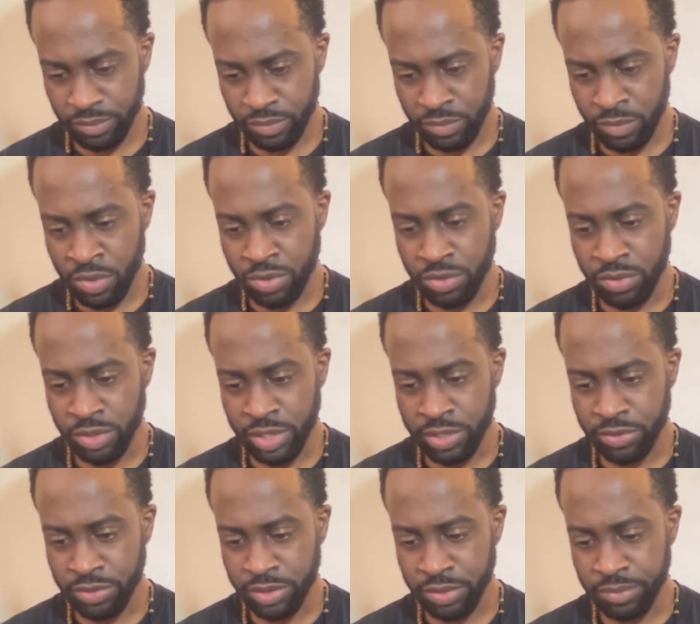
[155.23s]
No, it's on the next
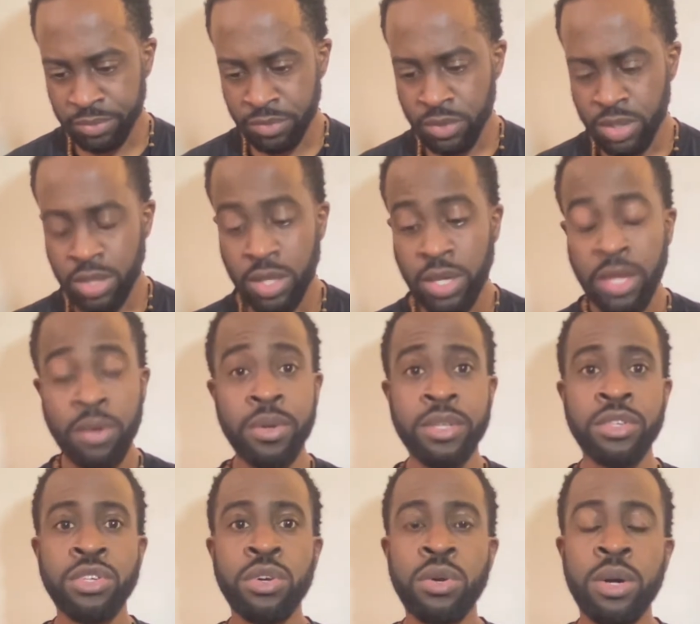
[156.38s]
screen. Anyway,
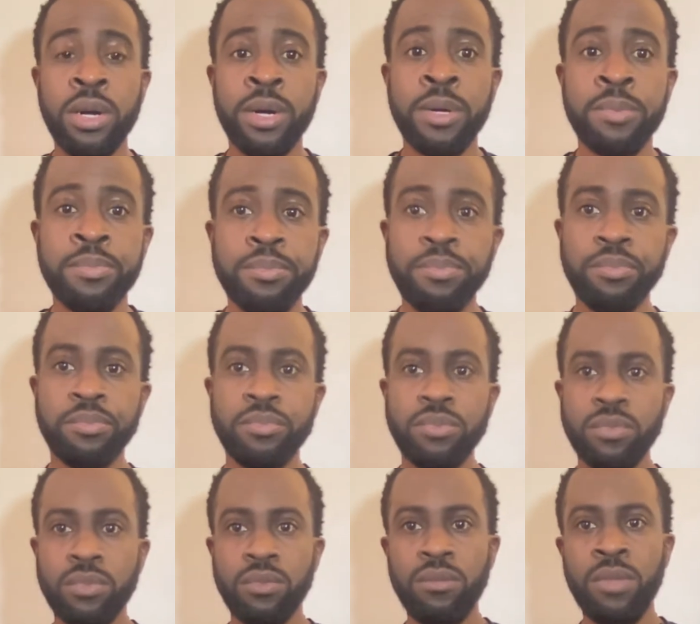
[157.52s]
so
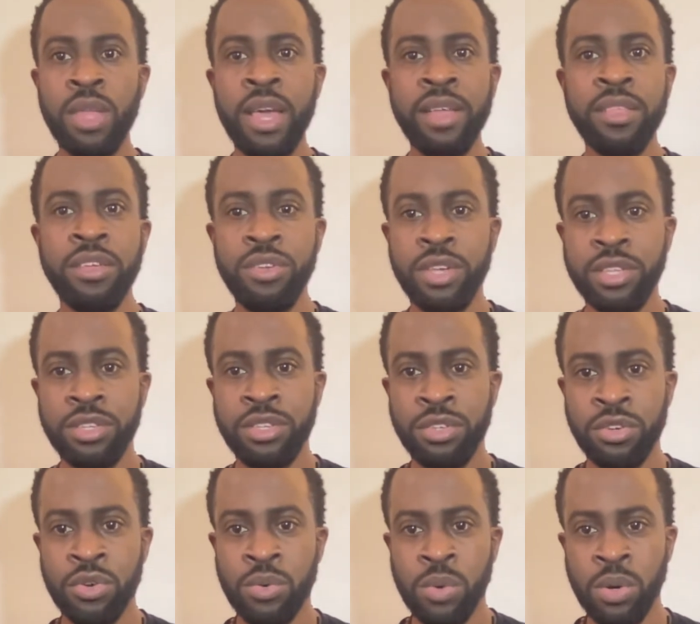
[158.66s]
after you get your
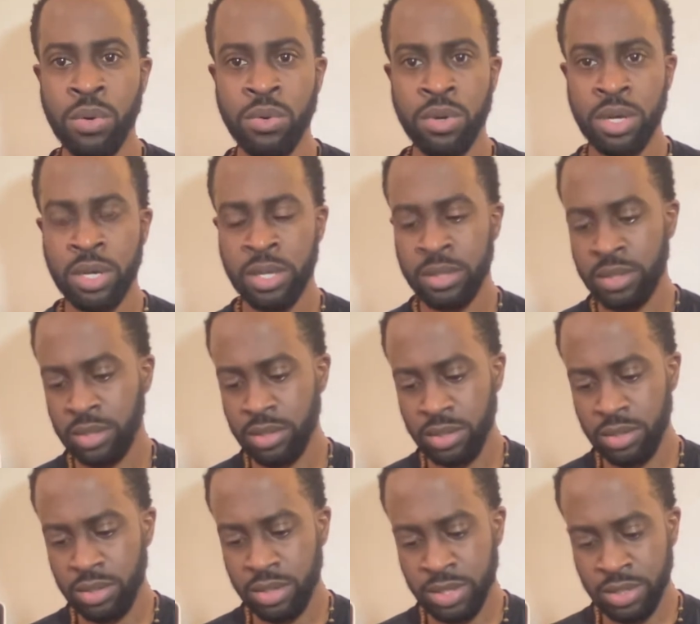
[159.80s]
quote, this is
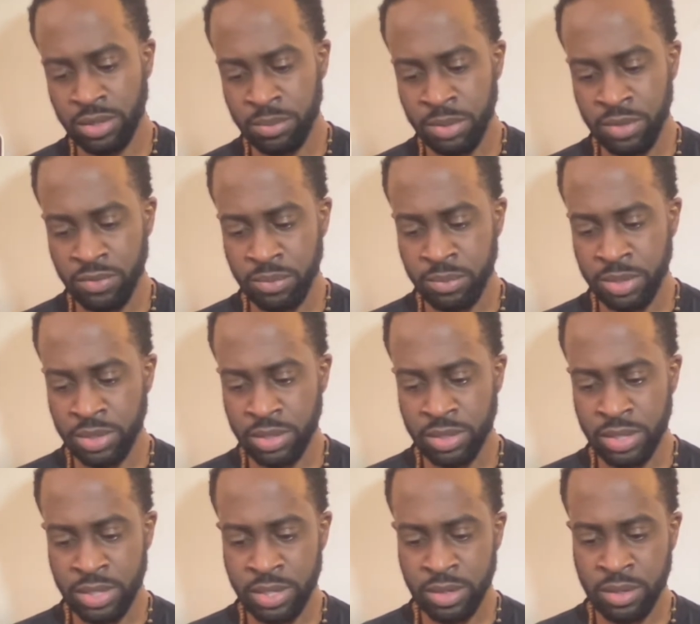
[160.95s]
just like some information
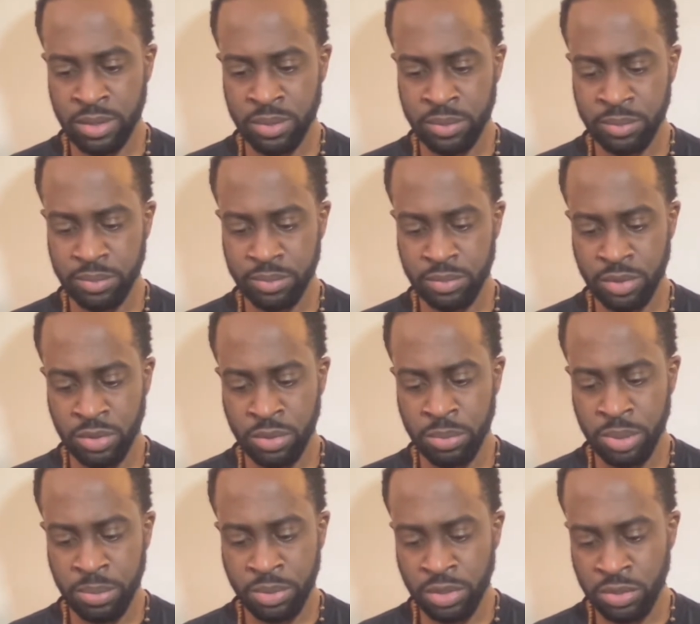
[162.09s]
that
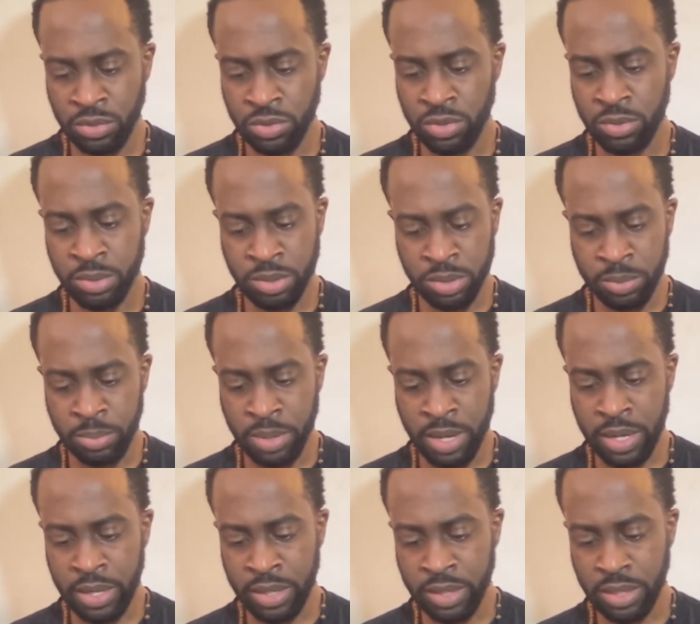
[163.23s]
people use to
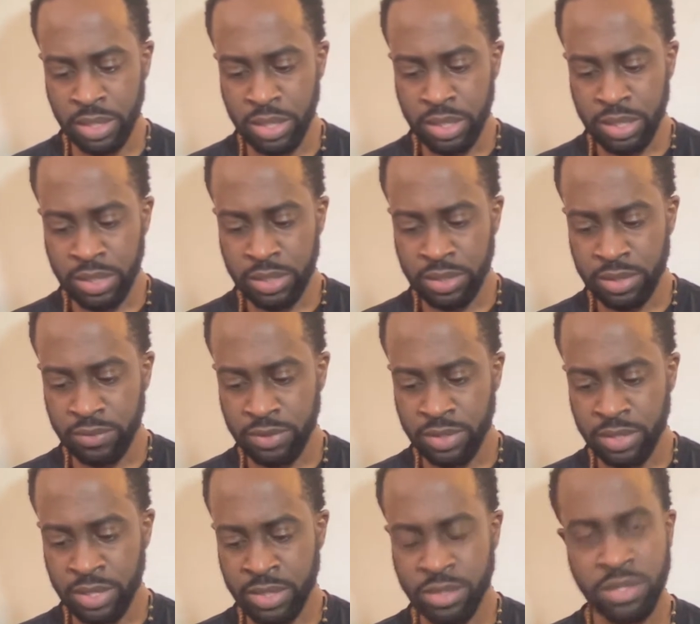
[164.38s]
buy and stuff like
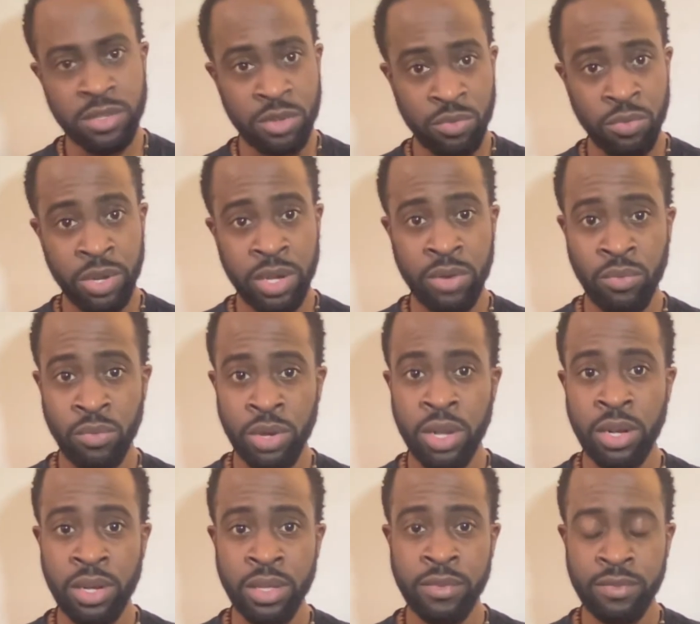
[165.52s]
that. Just
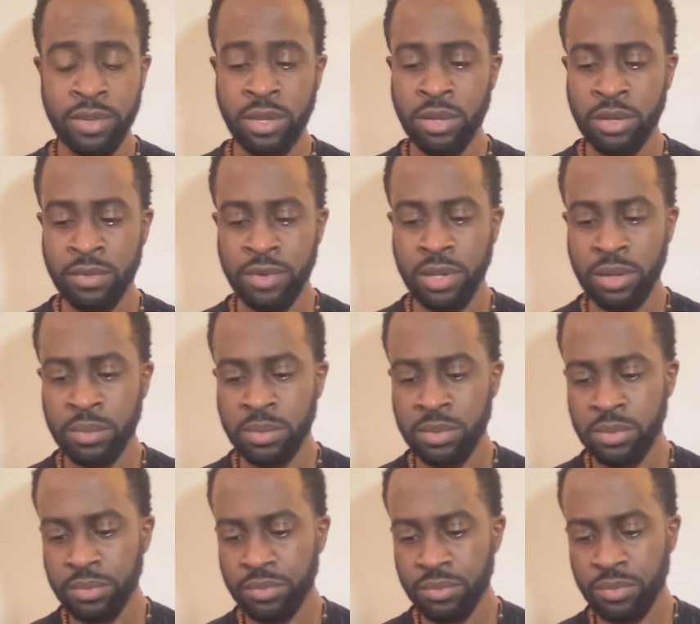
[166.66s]
readily available.
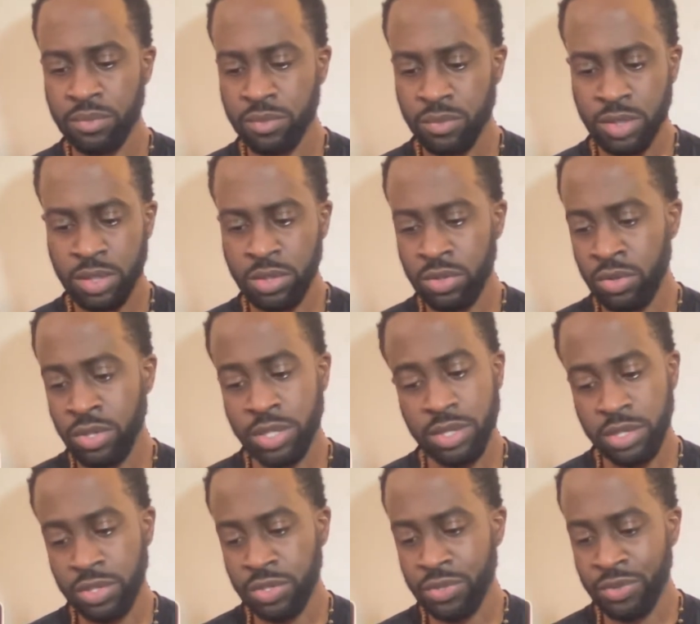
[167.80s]
So you get to
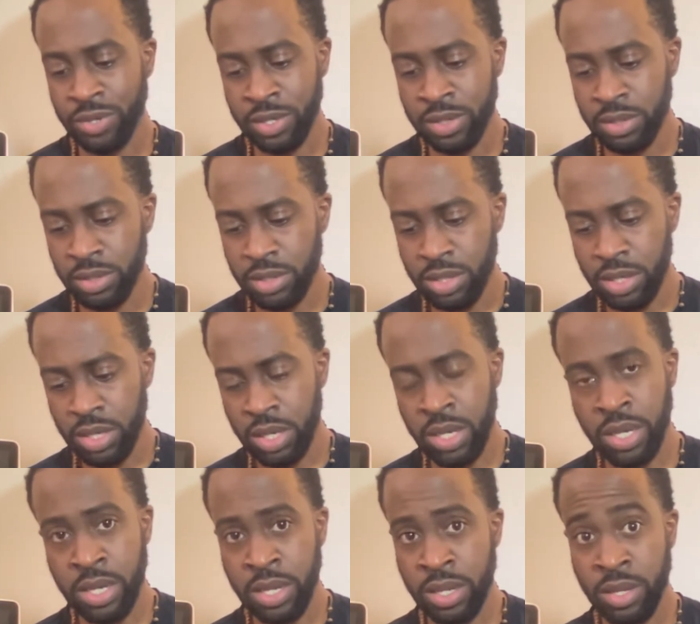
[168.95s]
this screen,
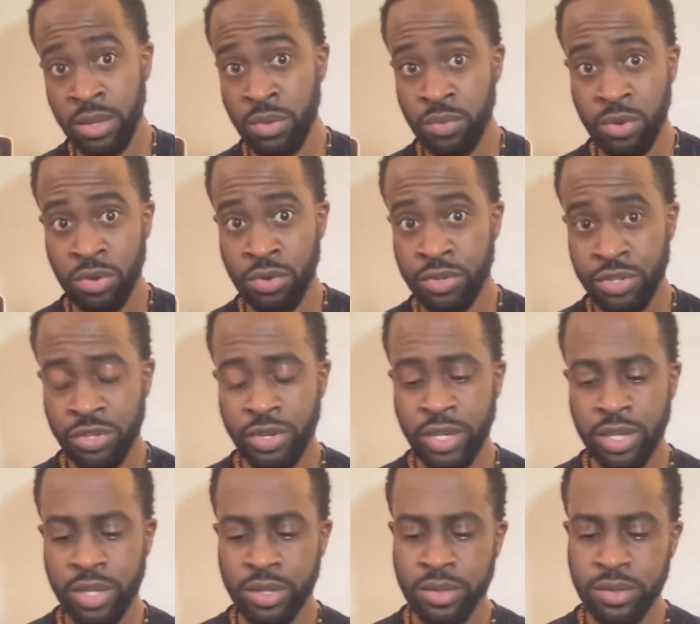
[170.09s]
and then you want to go to trade.